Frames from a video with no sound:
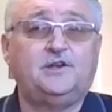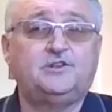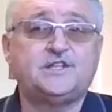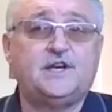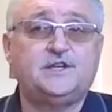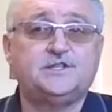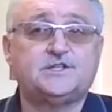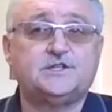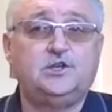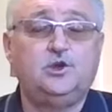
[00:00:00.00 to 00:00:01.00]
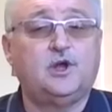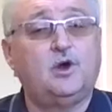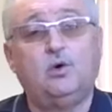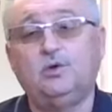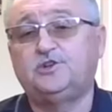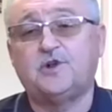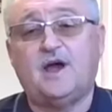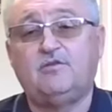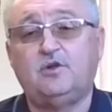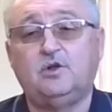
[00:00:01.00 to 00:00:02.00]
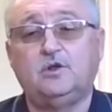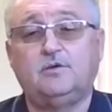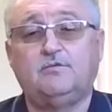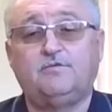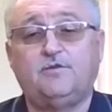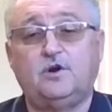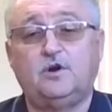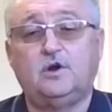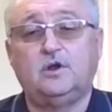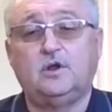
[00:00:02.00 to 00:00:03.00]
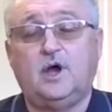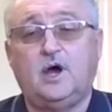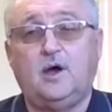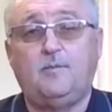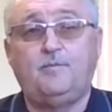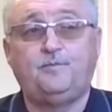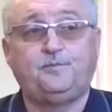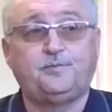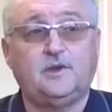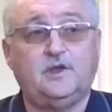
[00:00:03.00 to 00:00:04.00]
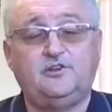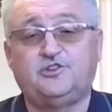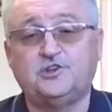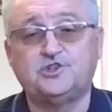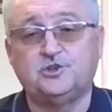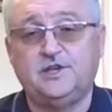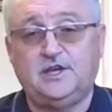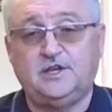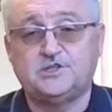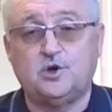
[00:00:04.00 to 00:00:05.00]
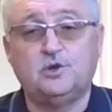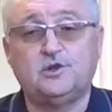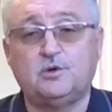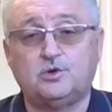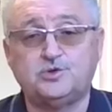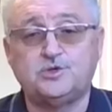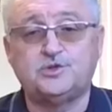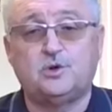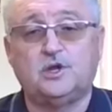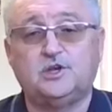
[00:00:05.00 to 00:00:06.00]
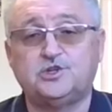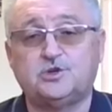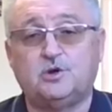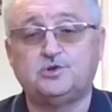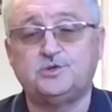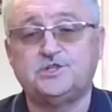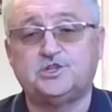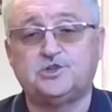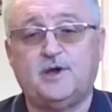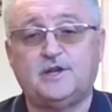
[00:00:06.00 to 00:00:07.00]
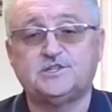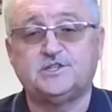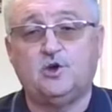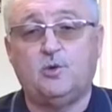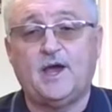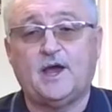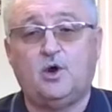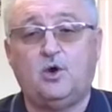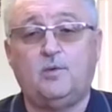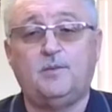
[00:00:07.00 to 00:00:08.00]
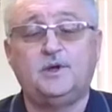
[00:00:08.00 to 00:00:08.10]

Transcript: says you can only travel for essential needs. Go to the grocery store, get your groceries, get your medicine, go back home.